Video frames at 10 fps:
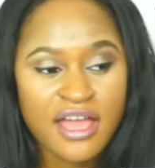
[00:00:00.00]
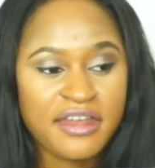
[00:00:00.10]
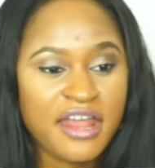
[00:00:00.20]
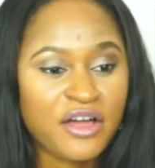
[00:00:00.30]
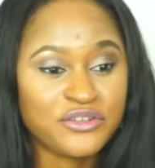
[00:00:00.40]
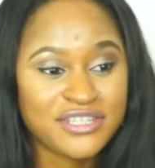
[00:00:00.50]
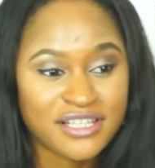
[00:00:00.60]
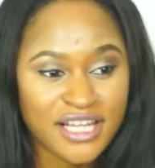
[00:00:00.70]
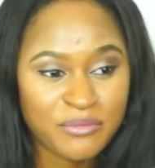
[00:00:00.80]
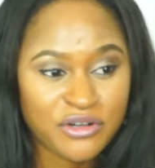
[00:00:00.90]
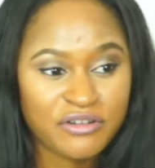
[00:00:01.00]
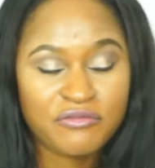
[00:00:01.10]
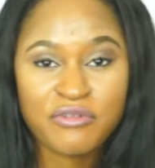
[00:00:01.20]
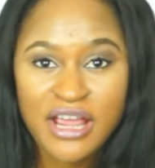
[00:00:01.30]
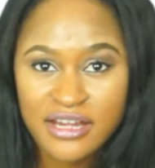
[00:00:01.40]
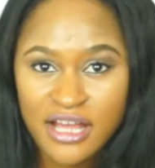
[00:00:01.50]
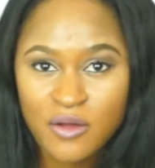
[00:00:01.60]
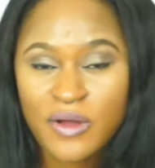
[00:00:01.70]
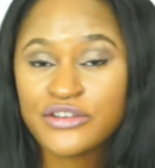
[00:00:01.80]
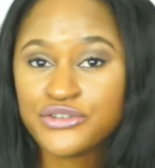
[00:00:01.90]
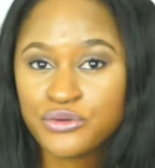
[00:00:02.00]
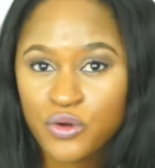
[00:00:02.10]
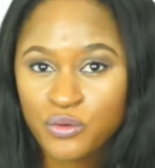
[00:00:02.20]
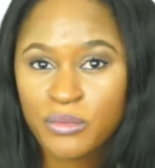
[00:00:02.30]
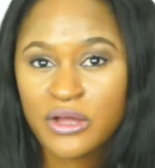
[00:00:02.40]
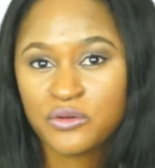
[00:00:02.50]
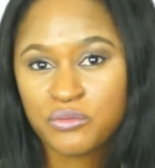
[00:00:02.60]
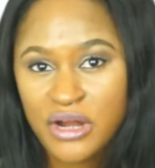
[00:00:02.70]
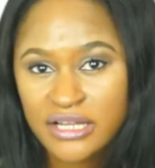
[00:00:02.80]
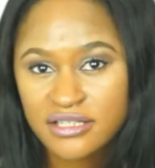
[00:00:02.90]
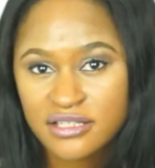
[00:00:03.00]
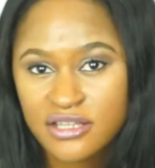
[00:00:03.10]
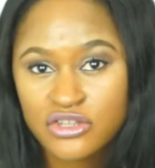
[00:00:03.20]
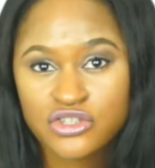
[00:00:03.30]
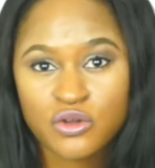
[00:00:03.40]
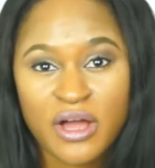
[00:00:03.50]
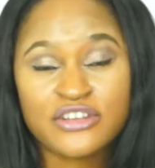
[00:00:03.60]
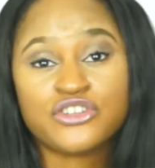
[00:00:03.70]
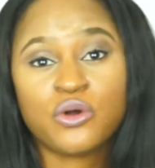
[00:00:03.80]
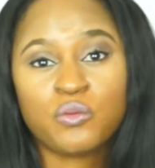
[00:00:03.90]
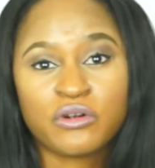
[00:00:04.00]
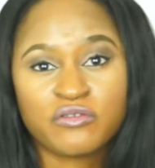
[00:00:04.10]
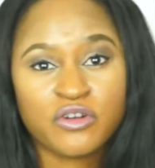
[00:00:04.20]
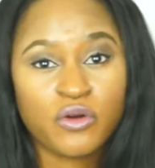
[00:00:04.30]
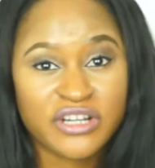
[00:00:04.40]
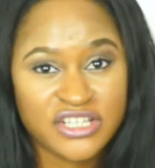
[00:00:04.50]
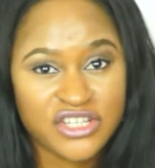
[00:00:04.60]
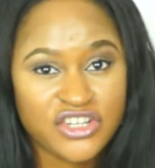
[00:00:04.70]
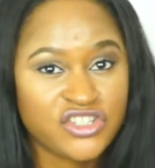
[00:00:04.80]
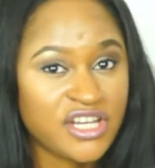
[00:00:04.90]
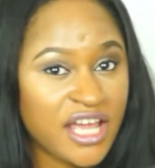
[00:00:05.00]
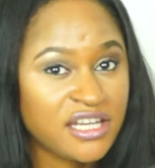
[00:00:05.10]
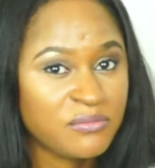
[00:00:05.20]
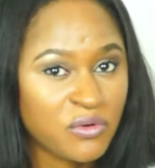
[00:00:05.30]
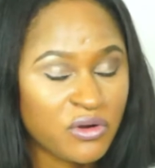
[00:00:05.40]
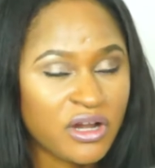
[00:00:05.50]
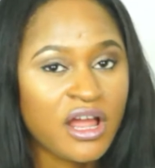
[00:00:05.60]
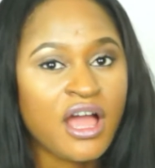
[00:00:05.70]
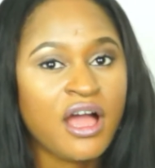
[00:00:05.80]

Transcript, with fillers: Now, disclaimer, right now I do own my own practice, so I don't work for an organization anymore,